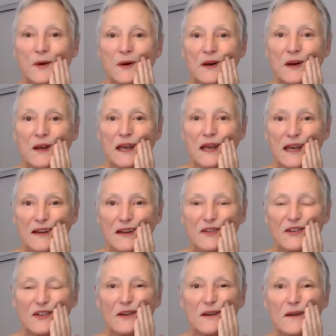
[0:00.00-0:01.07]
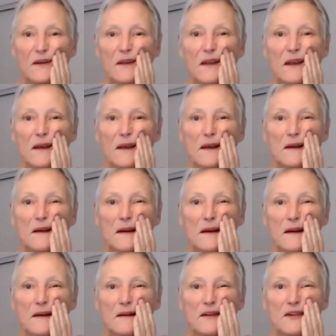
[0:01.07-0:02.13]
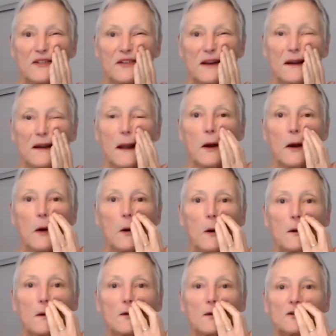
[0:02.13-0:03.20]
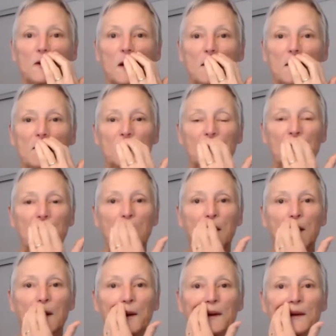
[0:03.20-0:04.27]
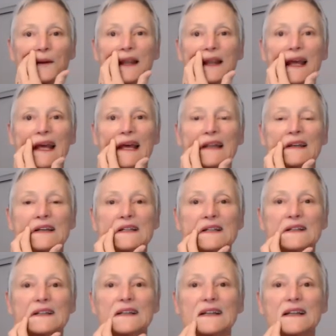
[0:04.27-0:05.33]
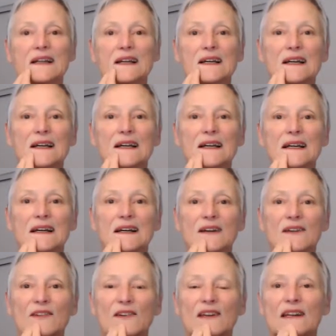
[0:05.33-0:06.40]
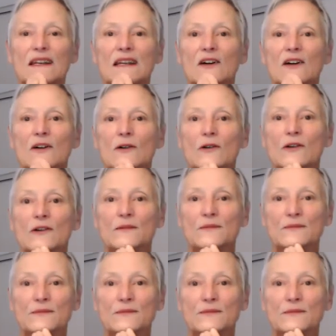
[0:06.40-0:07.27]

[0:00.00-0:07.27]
against the descending colon, transverse colon, and ascending colon,